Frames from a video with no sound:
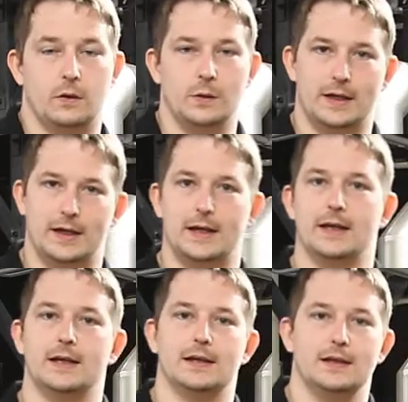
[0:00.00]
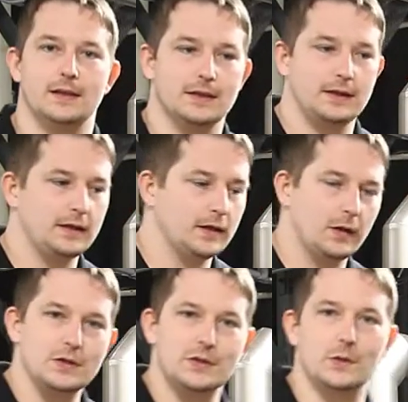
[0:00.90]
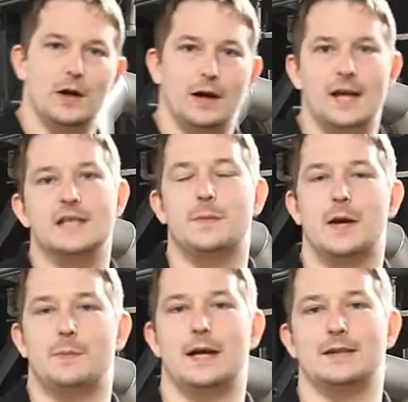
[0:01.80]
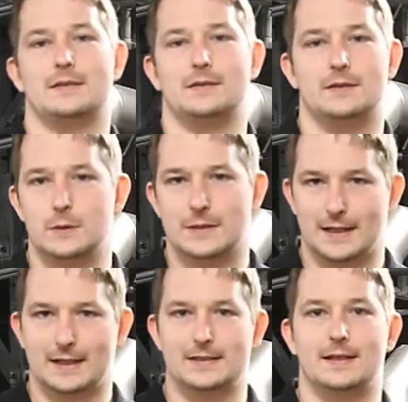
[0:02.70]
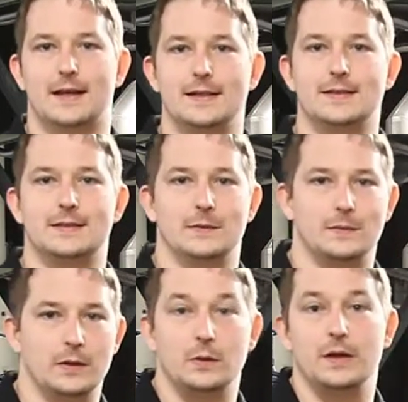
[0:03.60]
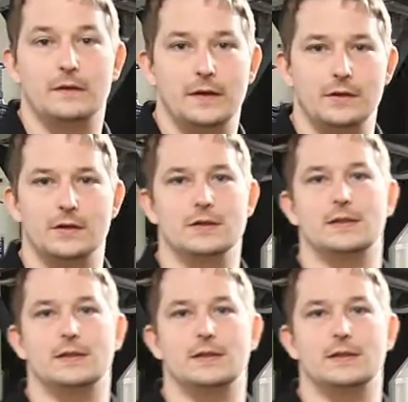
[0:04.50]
Okay, the OSU Hot Gas Bypass load stand has some unique features